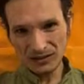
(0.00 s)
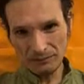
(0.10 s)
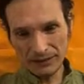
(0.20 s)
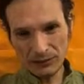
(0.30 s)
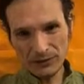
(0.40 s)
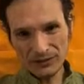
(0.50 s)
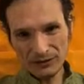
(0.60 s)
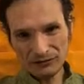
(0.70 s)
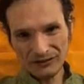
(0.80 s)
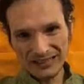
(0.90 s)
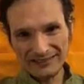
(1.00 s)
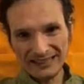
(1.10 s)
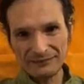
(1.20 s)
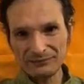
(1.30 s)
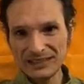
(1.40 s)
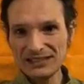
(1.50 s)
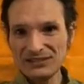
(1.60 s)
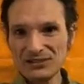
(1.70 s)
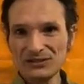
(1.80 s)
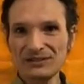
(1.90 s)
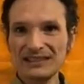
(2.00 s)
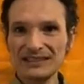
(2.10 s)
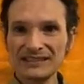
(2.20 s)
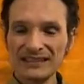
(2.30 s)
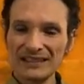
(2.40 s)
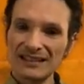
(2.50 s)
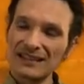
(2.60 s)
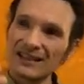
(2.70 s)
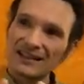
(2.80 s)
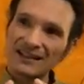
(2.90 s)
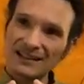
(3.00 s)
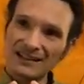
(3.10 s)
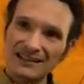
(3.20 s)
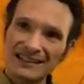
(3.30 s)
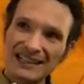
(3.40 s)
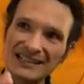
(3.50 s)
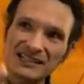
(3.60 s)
the power of adaptation is the